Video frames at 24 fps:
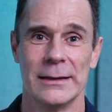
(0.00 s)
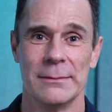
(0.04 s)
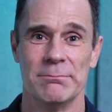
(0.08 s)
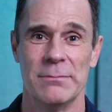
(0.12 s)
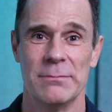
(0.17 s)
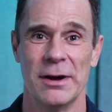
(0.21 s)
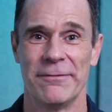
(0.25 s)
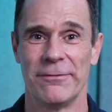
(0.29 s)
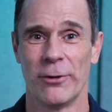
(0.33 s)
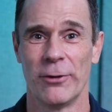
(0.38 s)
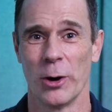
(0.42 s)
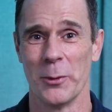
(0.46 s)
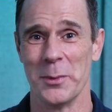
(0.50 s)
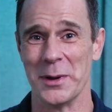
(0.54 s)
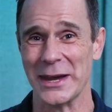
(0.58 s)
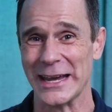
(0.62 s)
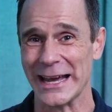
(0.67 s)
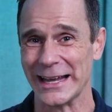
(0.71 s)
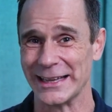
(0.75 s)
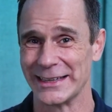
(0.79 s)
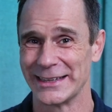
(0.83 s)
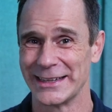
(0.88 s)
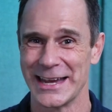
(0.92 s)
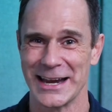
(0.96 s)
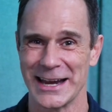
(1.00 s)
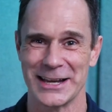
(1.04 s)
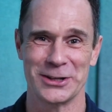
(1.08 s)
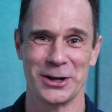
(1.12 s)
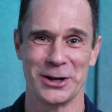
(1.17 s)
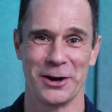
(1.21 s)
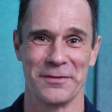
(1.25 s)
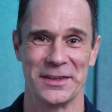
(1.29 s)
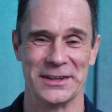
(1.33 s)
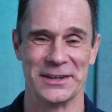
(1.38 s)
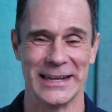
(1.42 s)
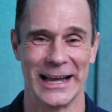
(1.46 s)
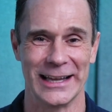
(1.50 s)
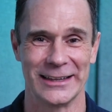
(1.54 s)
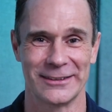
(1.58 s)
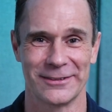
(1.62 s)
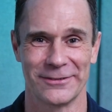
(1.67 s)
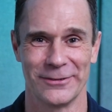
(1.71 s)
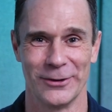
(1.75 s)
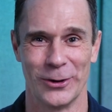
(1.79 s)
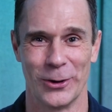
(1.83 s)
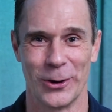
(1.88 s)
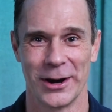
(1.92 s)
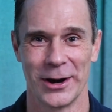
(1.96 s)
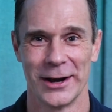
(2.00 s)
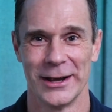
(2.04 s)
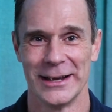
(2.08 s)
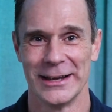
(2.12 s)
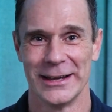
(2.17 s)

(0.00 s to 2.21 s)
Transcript: before we get kicked off the dance floor